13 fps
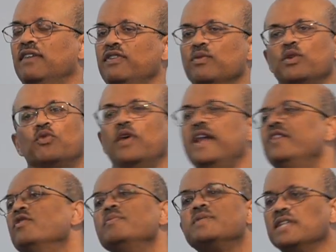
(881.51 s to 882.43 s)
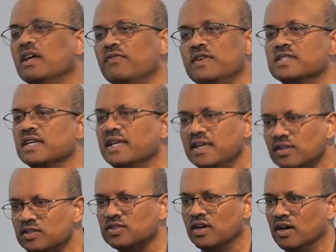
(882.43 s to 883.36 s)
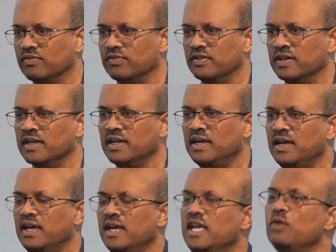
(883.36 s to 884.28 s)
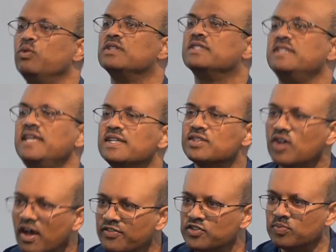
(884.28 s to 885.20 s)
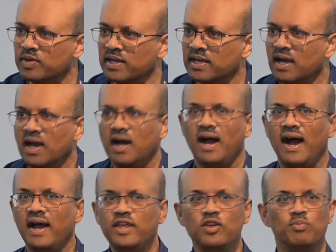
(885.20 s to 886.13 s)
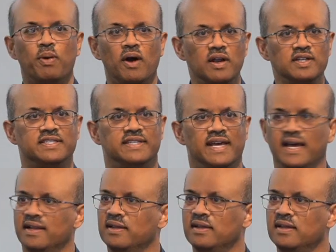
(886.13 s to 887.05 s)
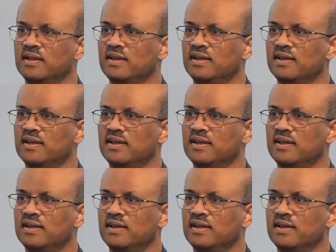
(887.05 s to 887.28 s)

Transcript: If he would render himself as a guilt offering, he would see his offspring. How do you parse that?